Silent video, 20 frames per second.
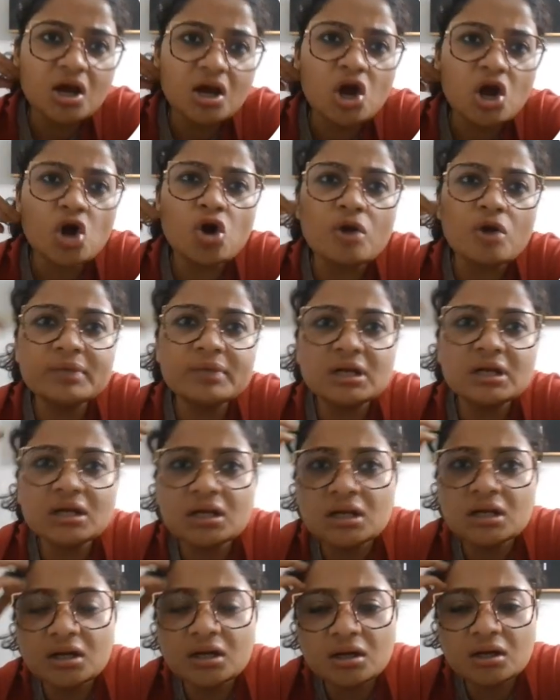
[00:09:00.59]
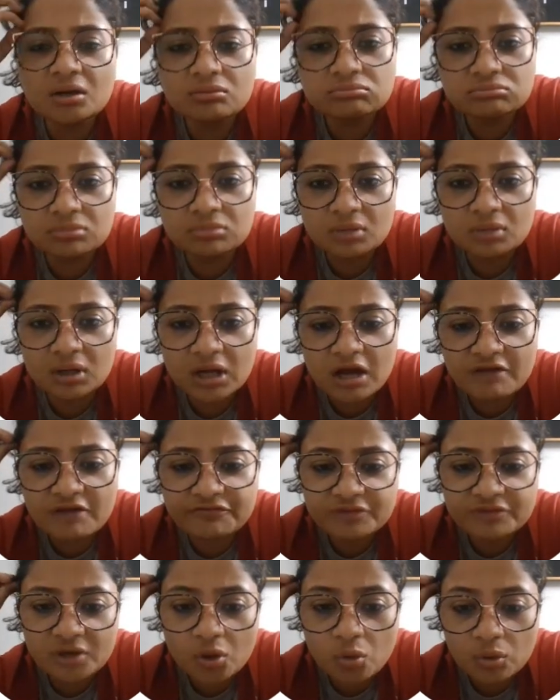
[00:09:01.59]
common cough
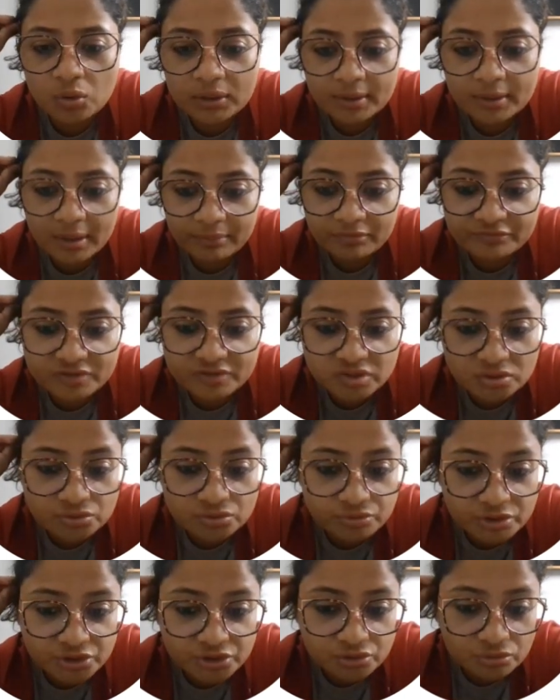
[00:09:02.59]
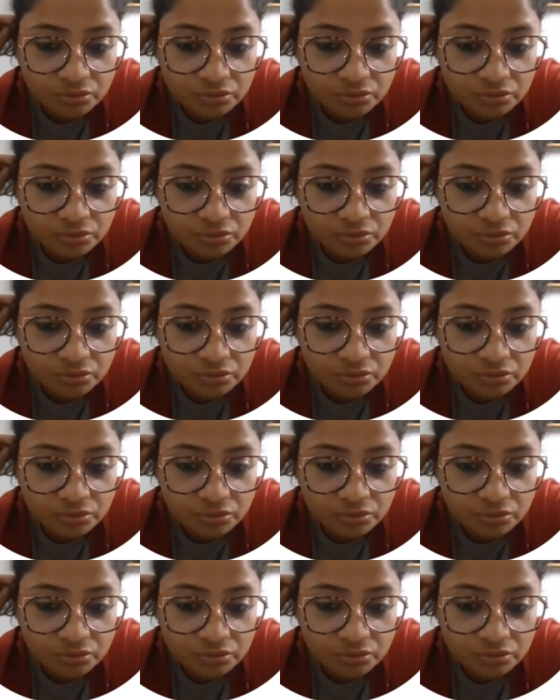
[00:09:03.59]
and cold type of a situation.